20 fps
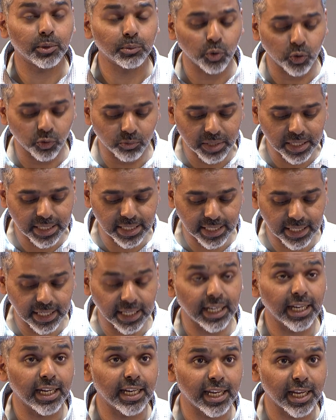movement
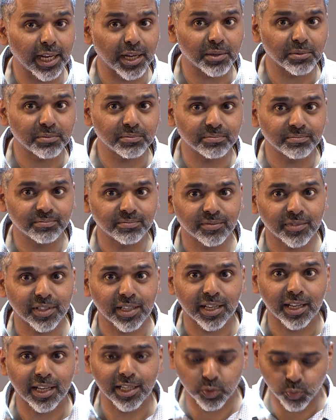in India.
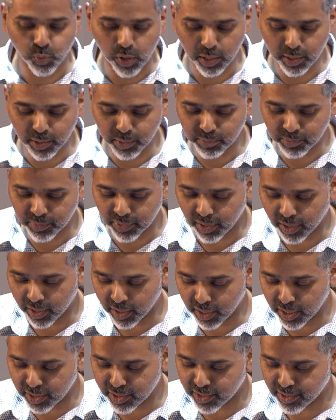Let's welcome our
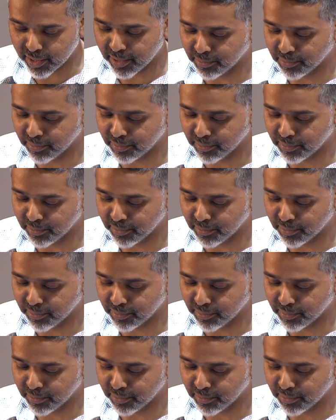guest.